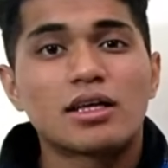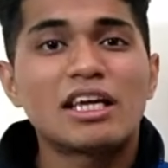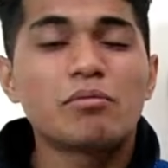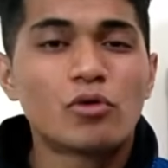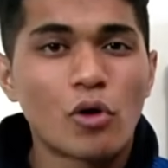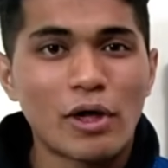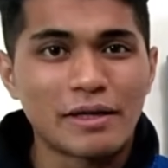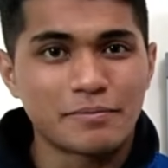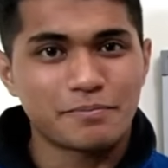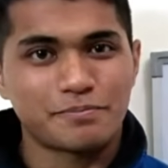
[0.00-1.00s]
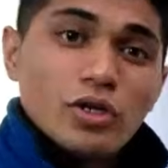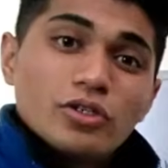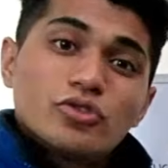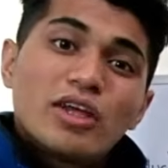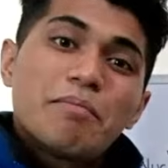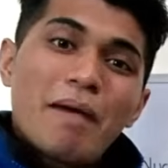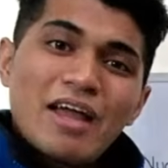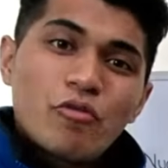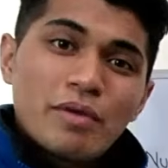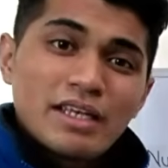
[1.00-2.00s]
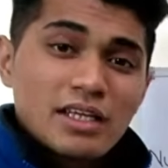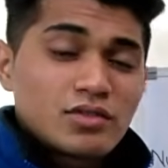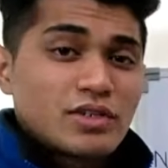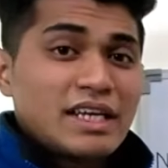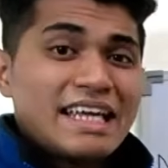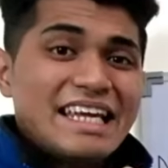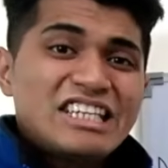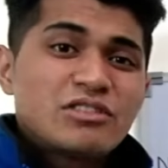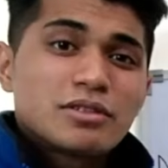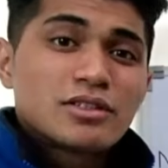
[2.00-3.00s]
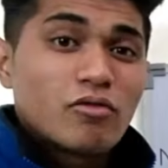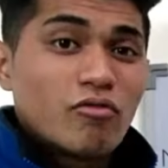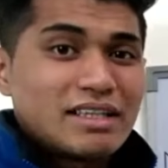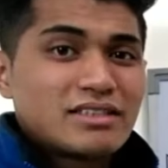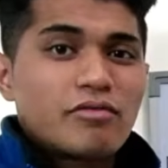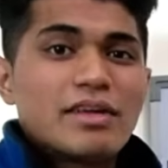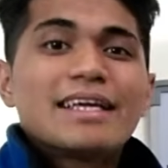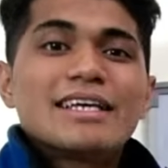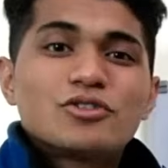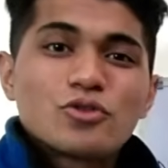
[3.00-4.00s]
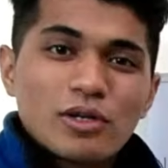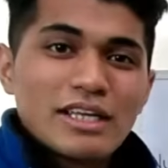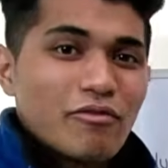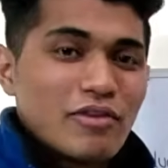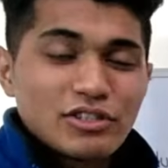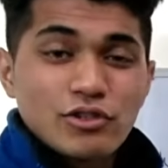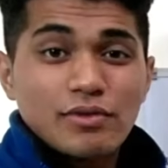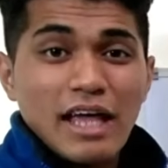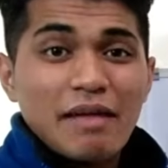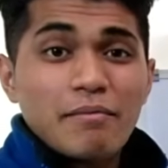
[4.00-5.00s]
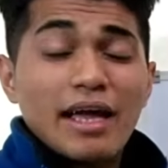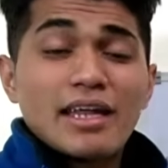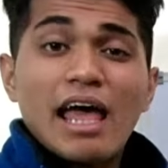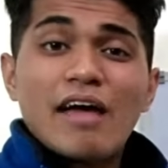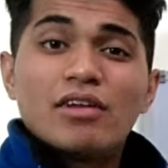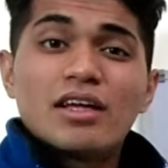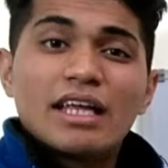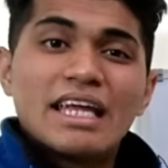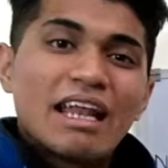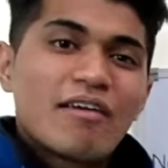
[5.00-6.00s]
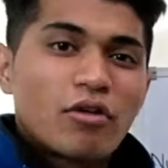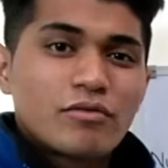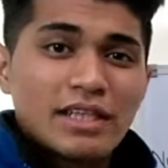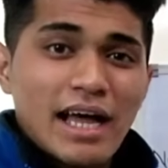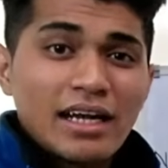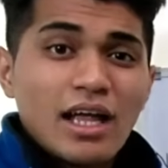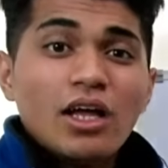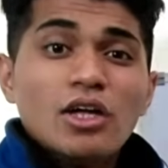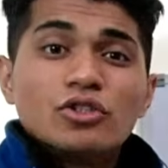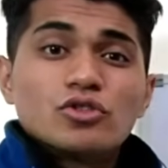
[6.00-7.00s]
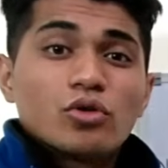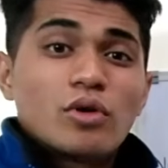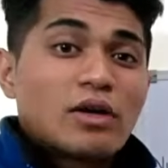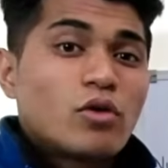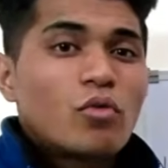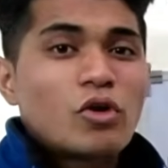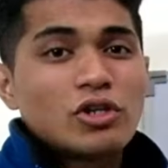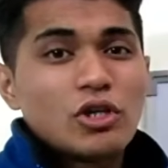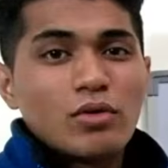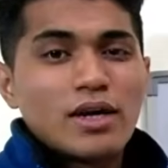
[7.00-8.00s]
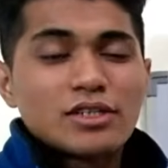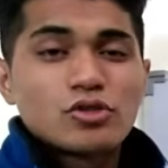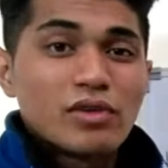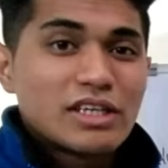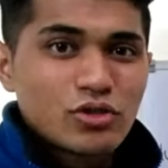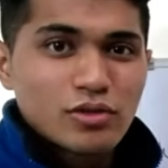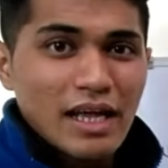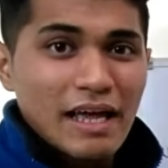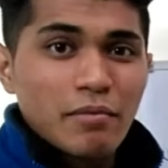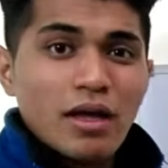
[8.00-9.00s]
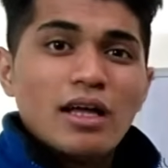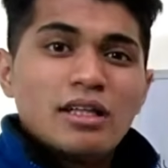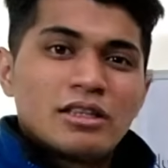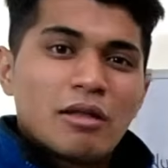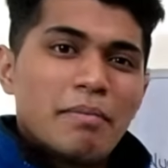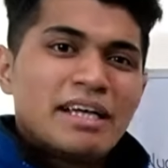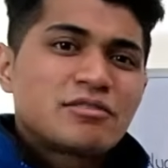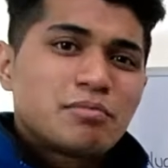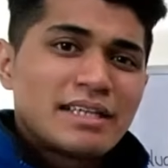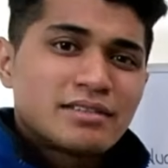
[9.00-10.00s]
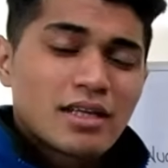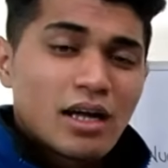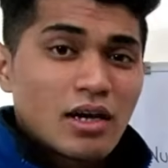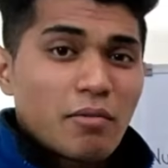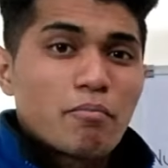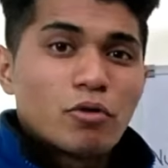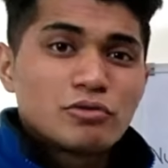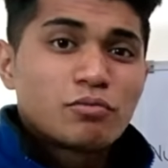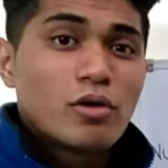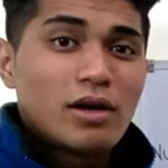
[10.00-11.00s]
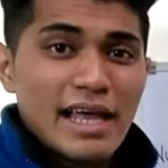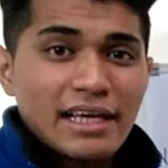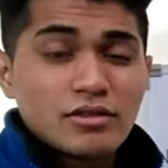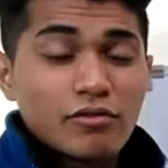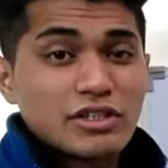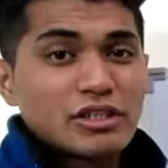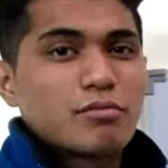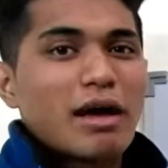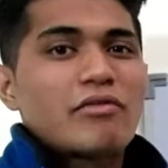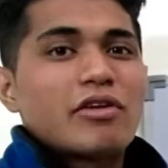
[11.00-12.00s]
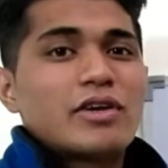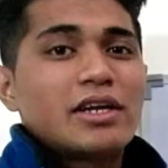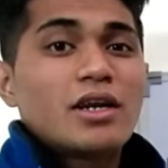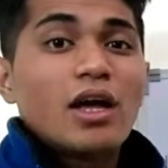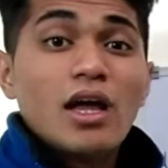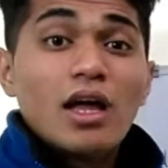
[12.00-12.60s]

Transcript: keep growing. So in my opinion, training each muscle once a week is totally a waste of time, and I have done enough of that. So I don't want you guys to waste your time. The best splits are push-pull legs, which is my favorite,